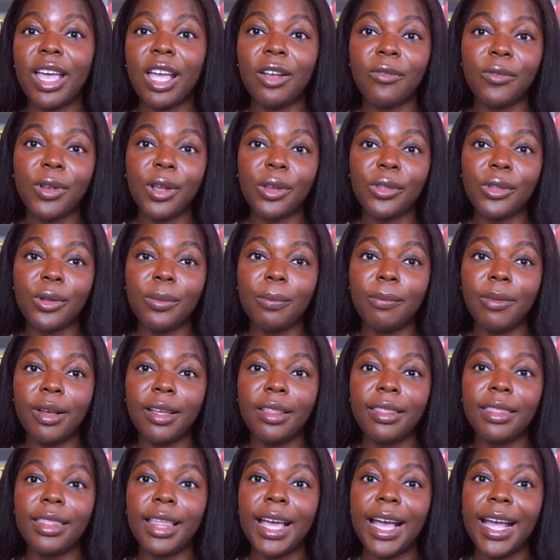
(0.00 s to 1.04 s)
every other
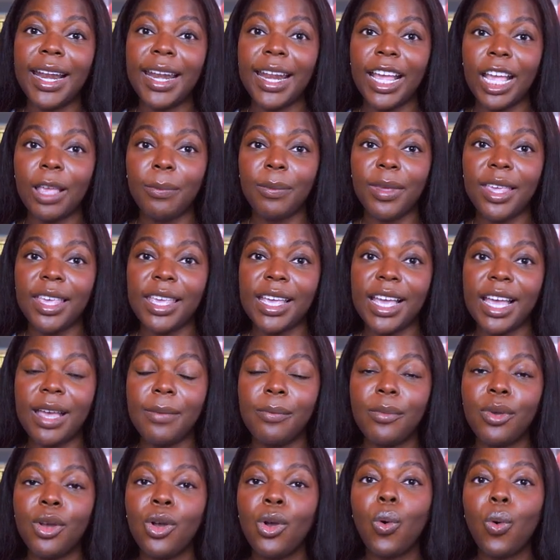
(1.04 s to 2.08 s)
month at 9 p.m.